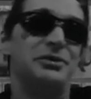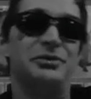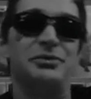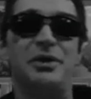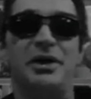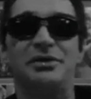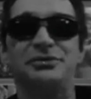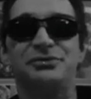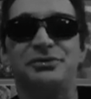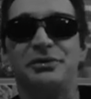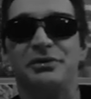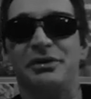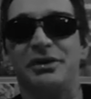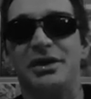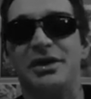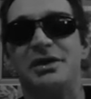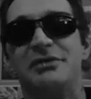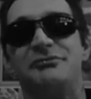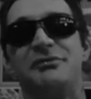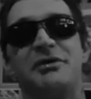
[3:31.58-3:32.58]
do. I still
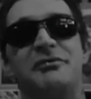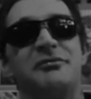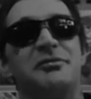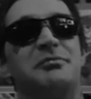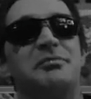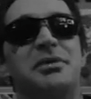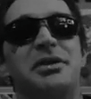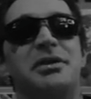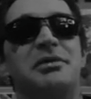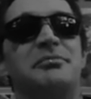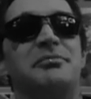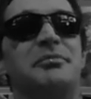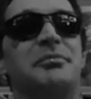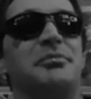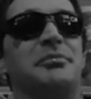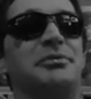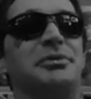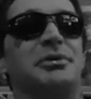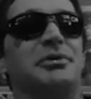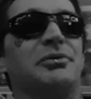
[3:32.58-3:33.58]
live every minute,
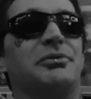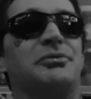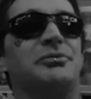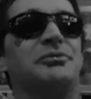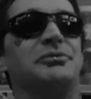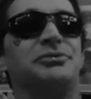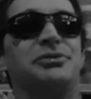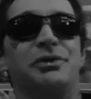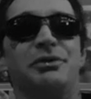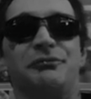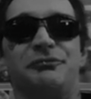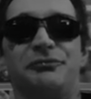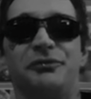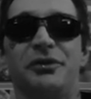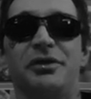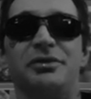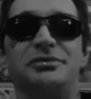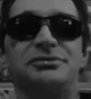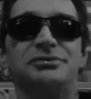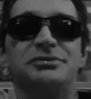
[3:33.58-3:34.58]
you know, to the
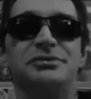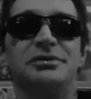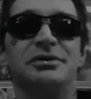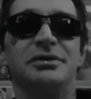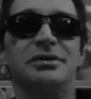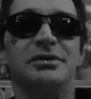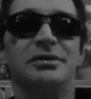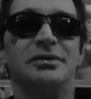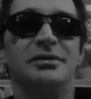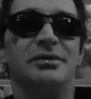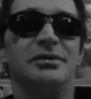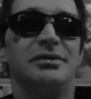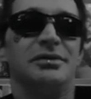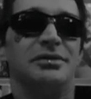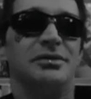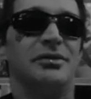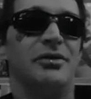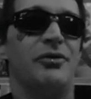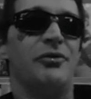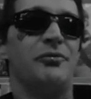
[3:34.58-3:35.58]
fullest,
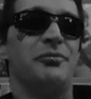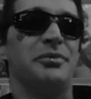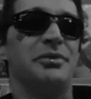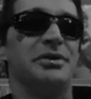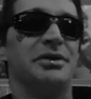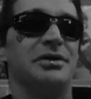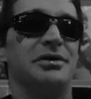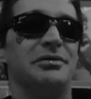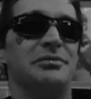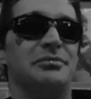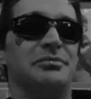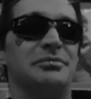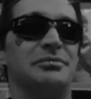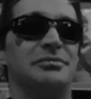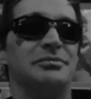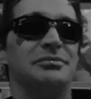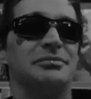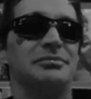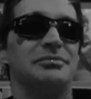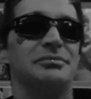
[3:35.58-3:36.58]
you know. But um,
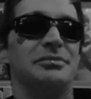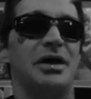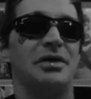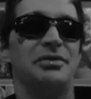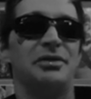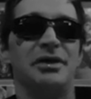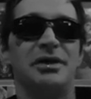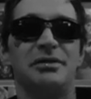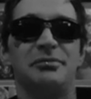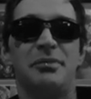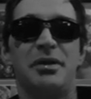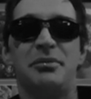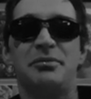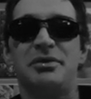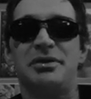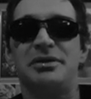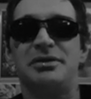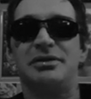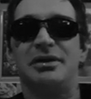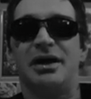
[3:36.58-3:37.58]
I think
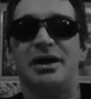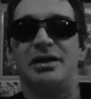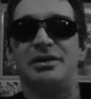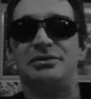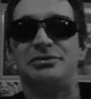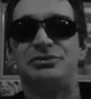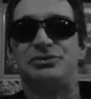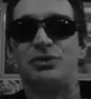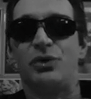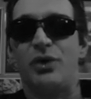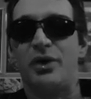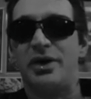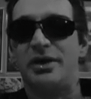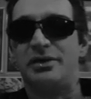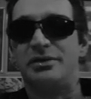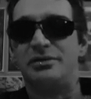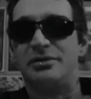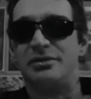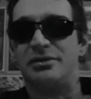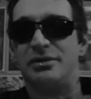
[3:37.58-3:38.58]
maybe I enjoy
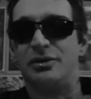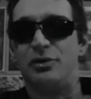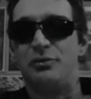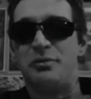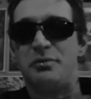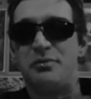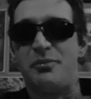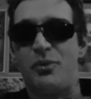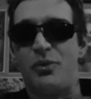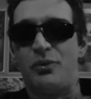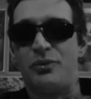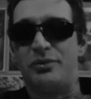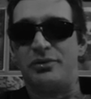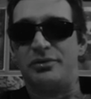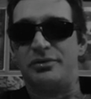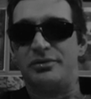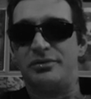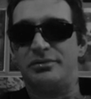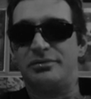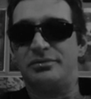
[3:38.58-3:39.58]
it a little bit more,